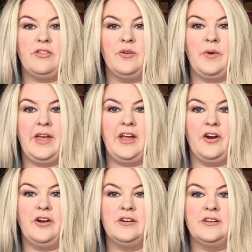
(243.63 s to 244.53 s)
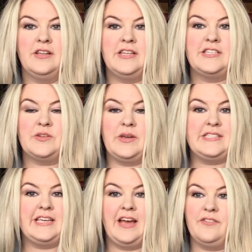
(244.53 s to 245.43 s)
right here, so I
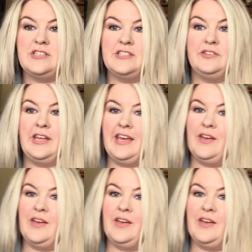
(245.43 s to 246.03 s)
see it every single day